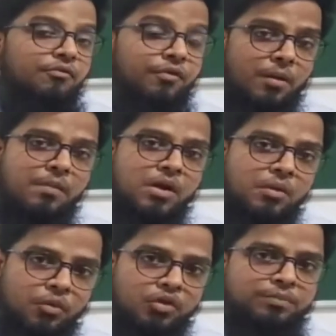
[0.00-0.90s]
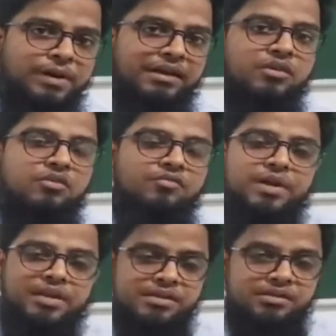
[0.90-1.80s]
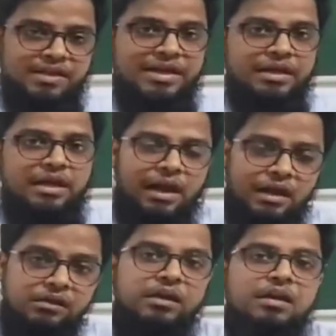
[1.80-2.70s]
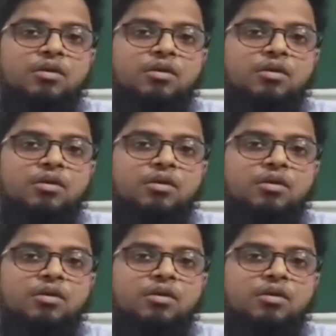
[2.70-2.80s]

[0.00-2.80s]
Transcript: from both practice of medicine side and